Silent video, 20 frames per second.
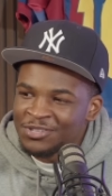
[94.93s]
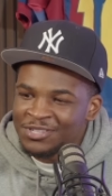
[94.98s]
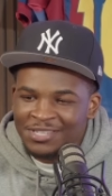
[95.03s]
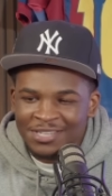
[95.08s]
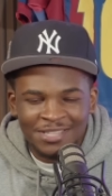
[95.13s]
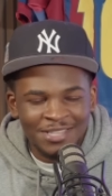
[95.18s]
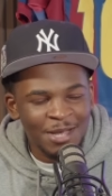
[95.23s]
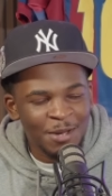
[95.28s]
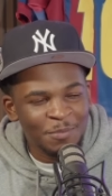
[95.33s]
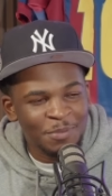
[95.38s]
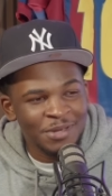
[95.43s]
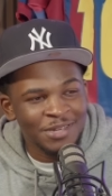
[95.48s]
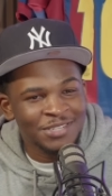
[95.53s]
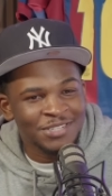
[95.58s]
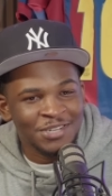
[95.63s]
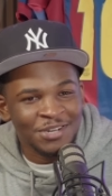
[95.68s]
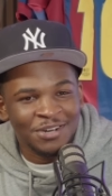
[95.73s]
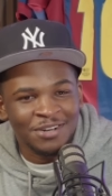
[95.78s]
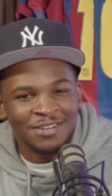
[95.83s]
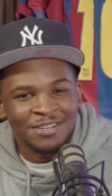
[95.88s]
seen that
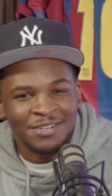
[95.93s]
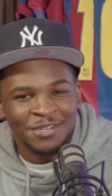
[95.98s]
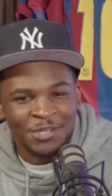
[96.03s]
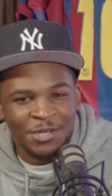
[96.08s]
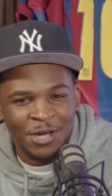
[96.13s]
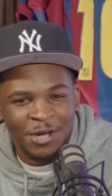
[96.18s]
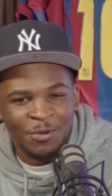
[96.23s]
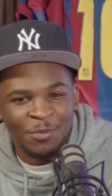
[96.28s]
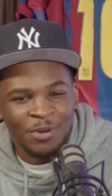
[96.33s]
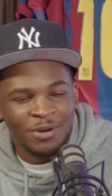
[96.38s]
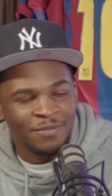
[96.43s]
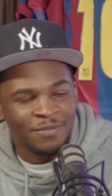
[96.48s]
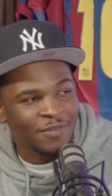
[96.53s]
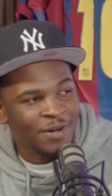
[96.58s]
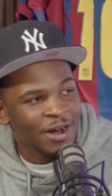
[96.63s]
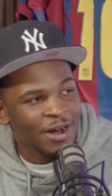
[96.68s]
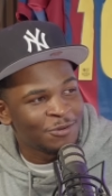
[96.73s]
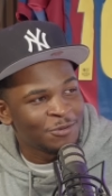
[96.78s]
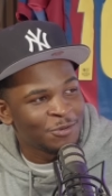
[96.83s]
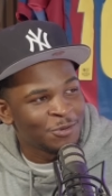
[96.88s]
picture that went
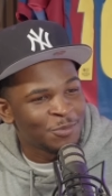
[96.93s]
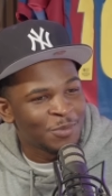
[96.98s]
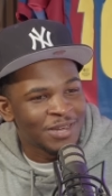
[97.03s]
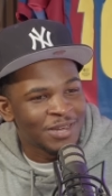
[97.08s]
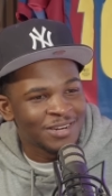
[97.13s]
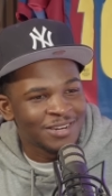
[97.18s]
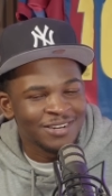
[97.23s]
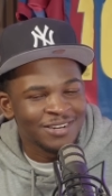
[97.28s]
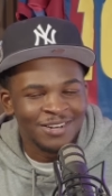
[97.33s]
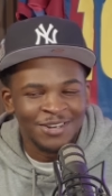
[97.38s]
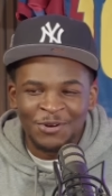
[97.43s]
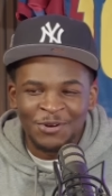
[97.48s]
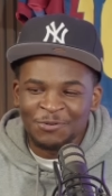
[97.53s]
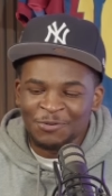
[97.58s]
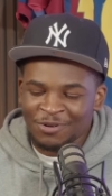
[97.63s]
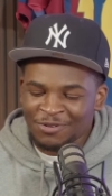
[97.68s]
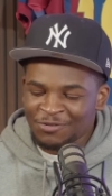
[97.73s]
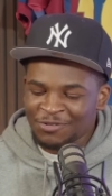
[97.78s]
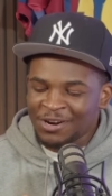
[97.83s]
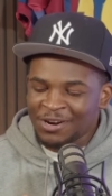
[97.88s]
viral when
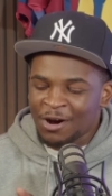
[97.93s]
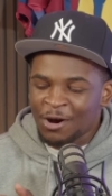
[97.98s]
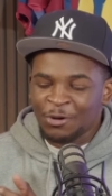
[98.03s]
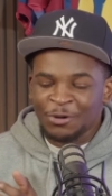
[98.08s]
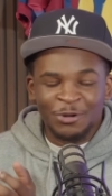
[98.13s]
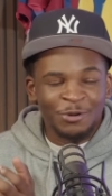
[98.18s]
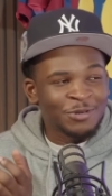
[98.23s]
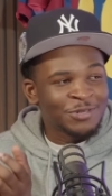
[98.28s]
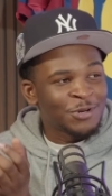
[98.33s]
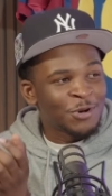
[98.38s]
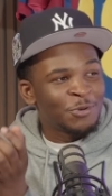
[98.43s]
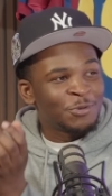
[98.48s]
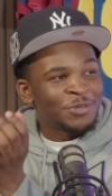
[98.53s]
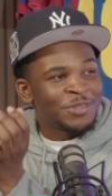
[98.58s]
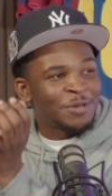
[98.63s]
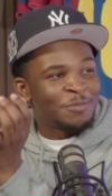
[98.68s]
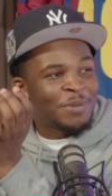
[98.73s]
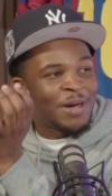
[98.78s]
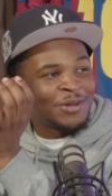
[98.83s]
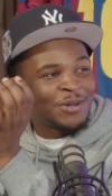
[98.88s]
when Ronaldo is holding the
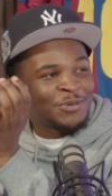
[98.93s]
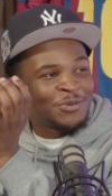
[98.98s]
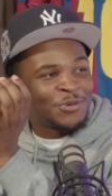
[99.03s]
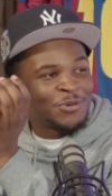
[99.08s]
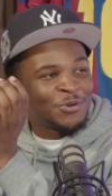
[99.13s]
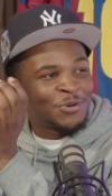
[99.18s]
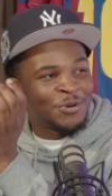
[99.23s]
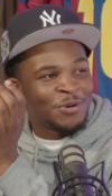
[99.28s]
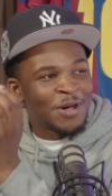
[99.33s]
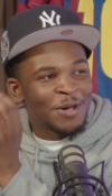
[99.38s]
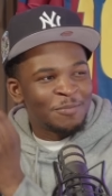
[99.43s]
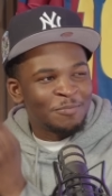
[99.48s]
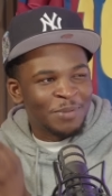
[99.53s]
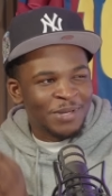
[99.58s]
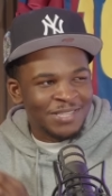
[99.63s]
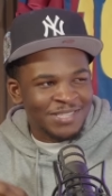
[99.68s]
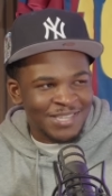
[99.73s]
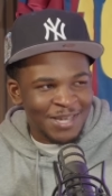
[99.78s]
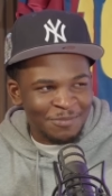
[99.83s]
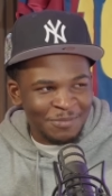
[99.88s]
Ballon d'Or yeah. and
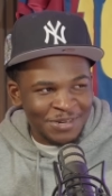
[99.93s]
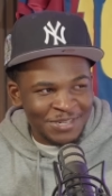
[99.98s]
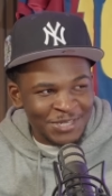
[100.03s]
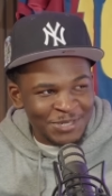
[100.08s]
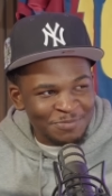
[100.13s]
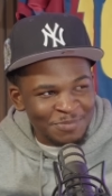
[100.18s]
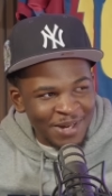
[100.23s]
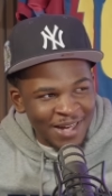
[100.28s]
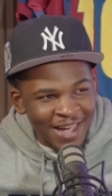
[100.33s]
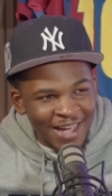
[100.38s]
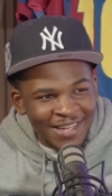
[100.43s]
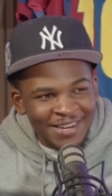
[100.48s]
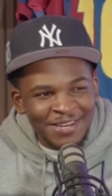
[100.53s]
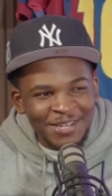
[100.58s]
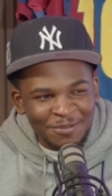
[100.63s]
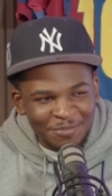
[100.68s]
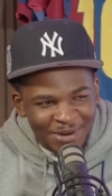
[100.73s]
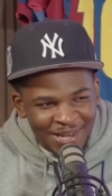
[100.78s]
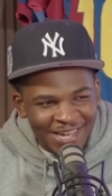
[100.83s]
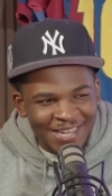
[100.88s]
Benzema's just behind
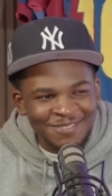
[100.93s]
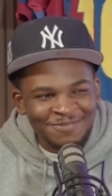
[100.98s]
him, yeah.